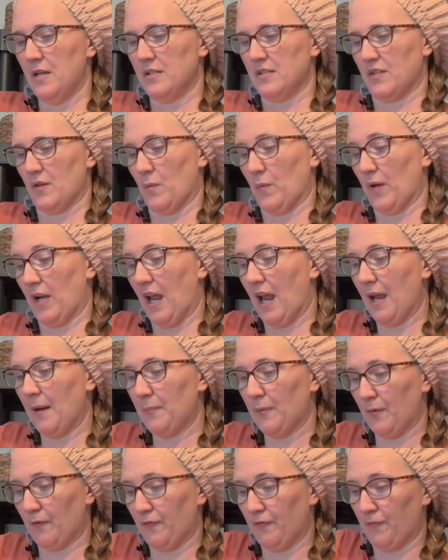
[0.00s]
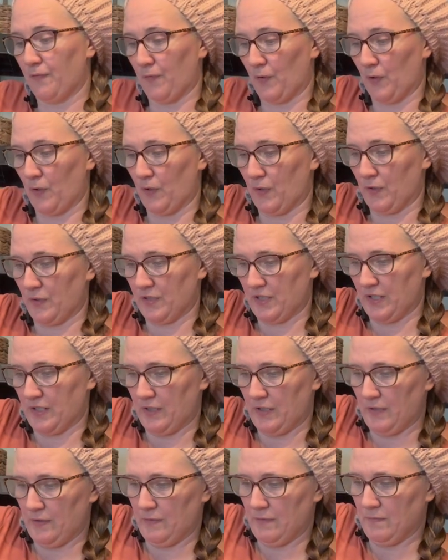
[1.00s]
So what I prefer to
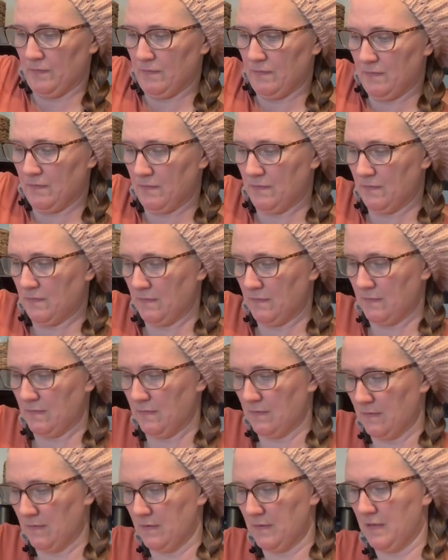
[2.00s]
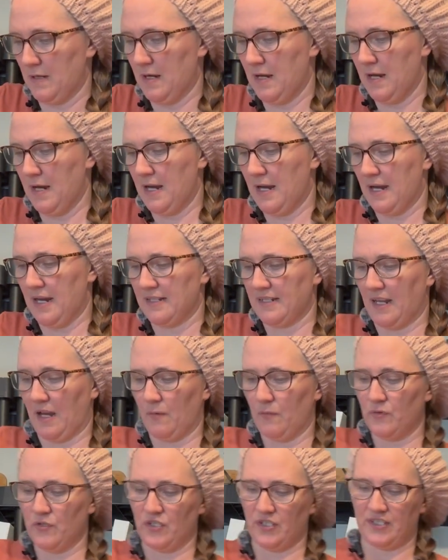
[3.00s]
do is I
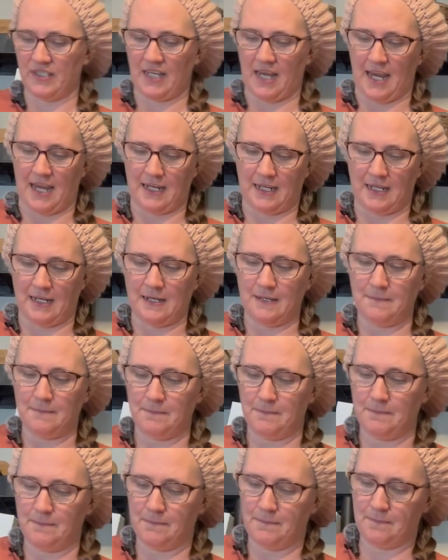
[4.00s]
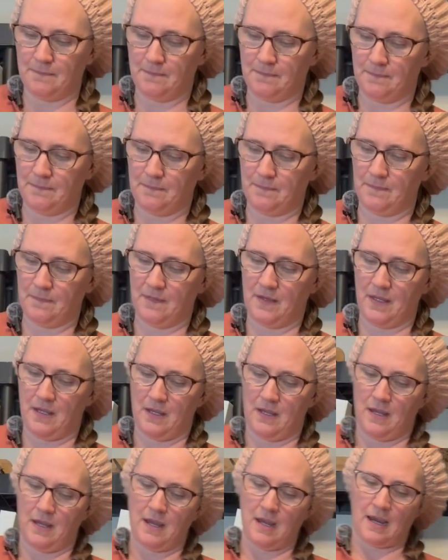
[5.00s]
will just take it
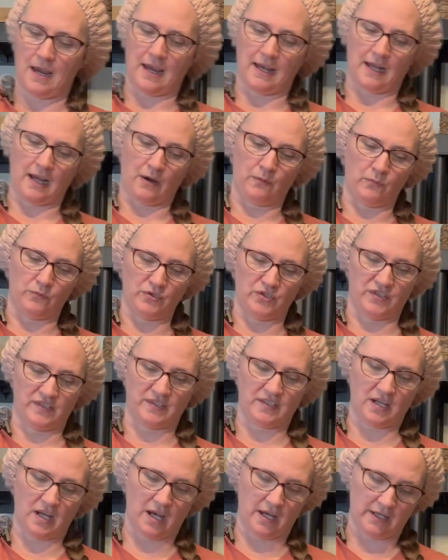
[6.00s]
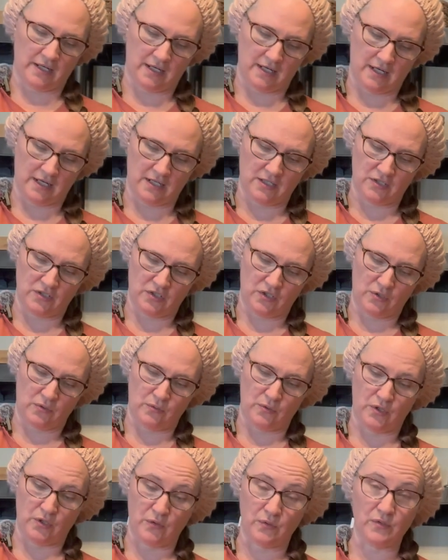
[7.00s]
and I will just cut it into
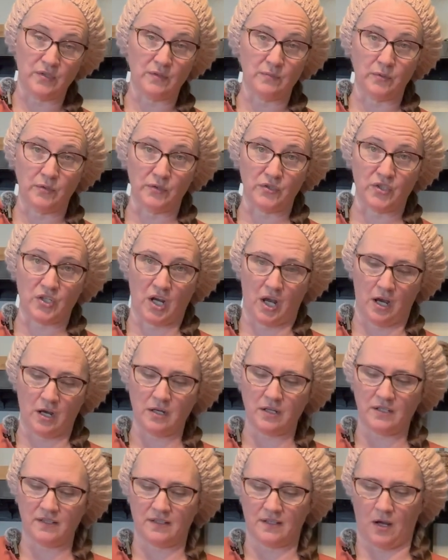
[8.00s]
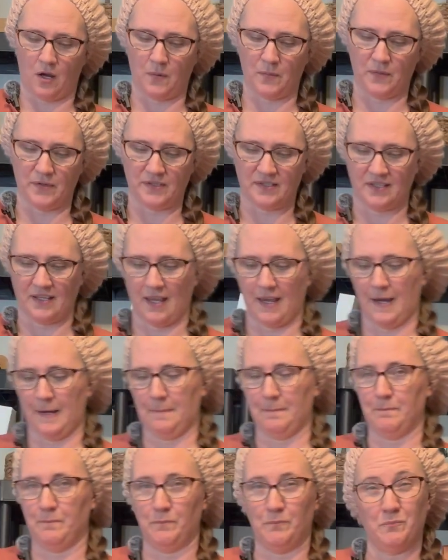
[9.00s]
usable chunks, almost
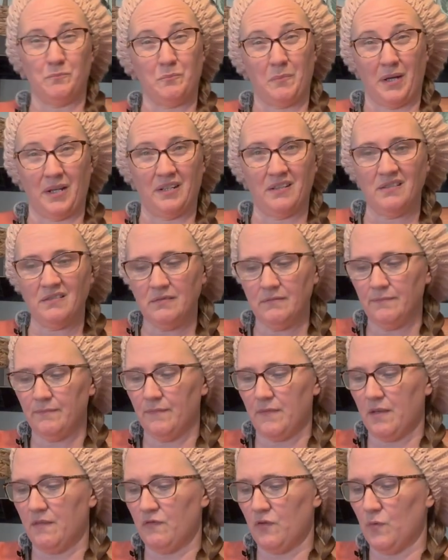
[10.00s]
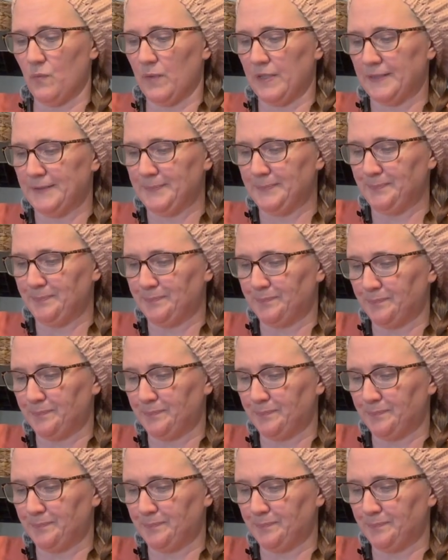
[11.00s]
like butter, if you will.